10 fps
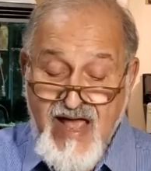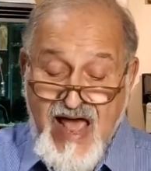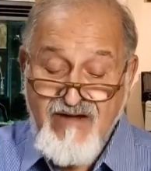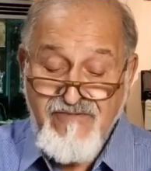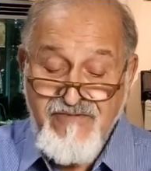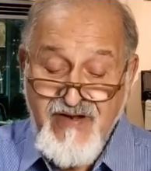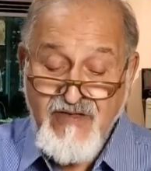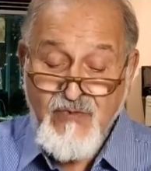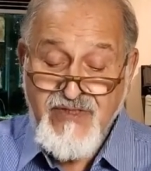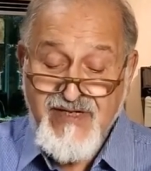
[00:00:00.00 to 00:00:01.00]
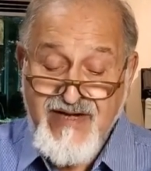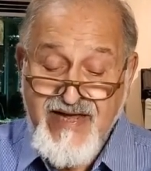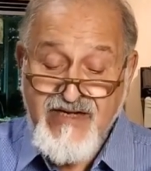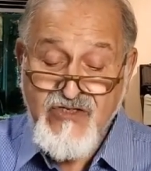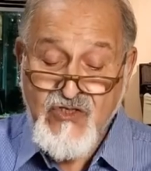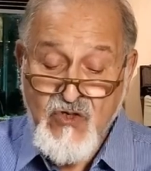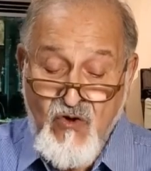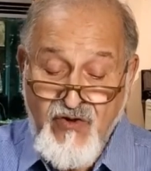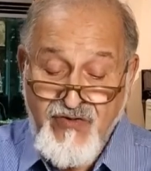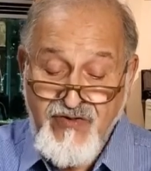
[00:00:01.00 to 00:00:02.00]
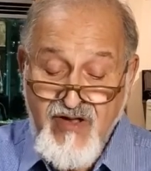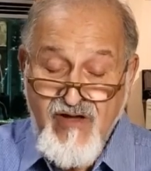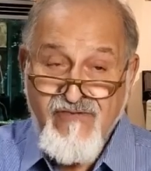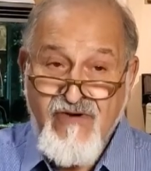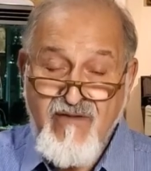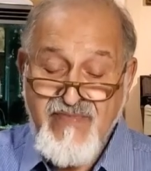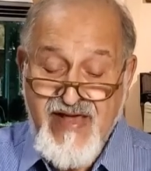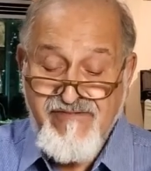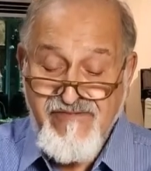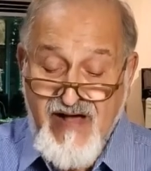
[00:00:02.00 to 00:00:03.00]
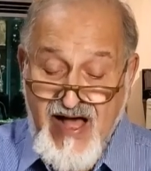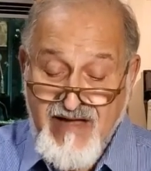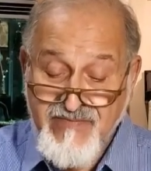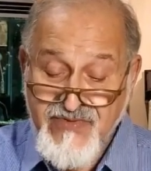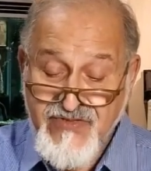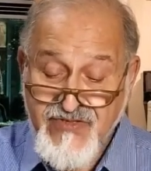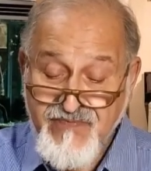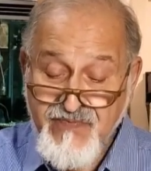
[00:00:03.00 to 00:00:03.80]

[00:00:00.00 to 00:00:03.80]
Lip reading: and filled with clean soil from their farms.